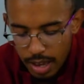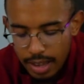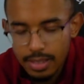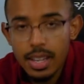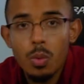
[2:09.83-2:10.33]

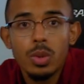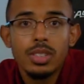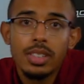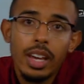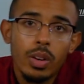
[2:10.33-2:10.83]
is that once
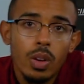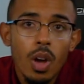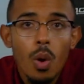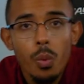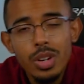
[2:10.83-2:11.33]
again,
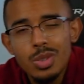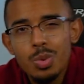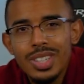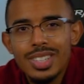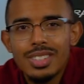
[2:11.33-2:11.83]
once
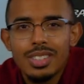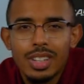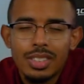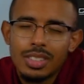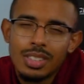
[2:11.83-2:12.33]
we
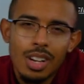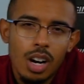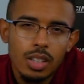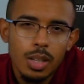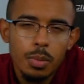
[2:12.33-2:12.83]
discuss this
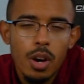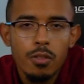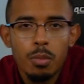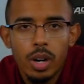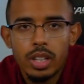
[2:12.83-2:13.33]
concept
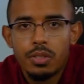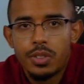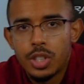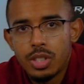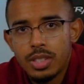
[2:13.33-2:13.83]
of market
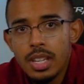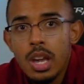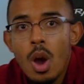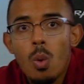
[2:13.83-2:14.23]
efficiency,